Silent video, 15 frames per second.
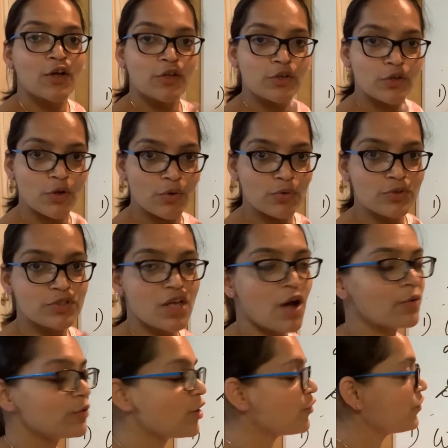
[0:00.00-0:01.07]
No
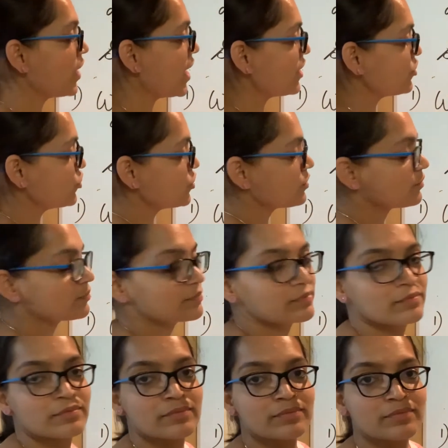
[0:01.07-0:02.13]
sound of H.
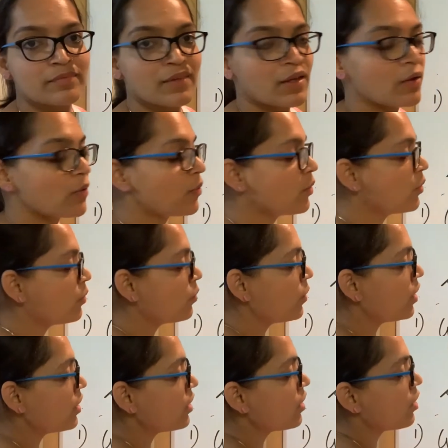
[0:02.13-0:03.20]

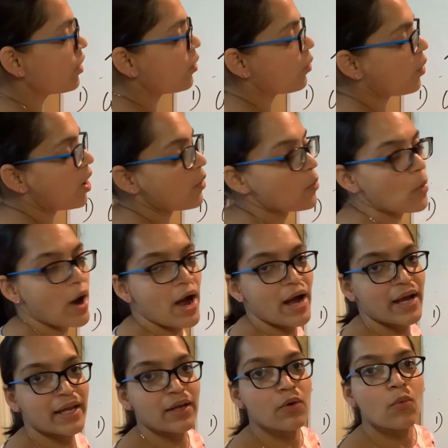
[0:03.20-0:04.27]

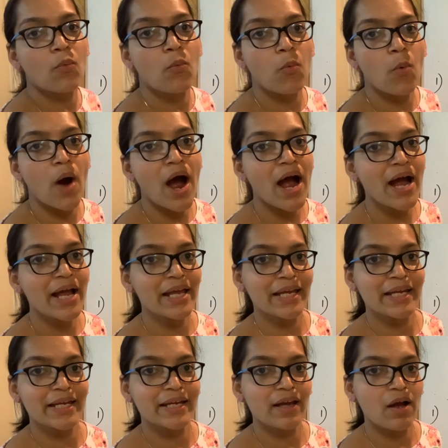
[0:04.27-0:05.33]
W-Y,
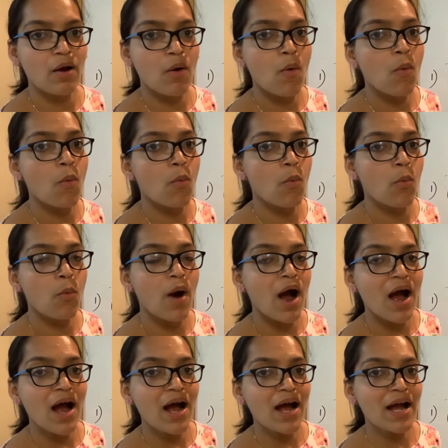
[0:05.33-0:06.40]
why.
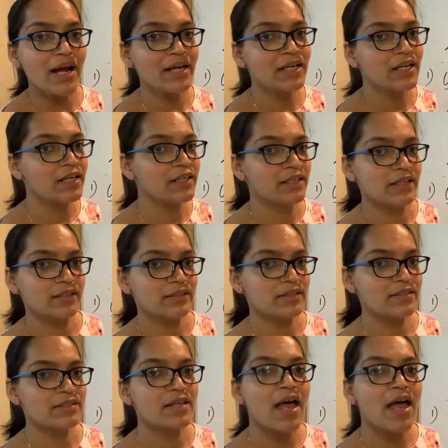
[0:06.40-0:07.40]
Why did this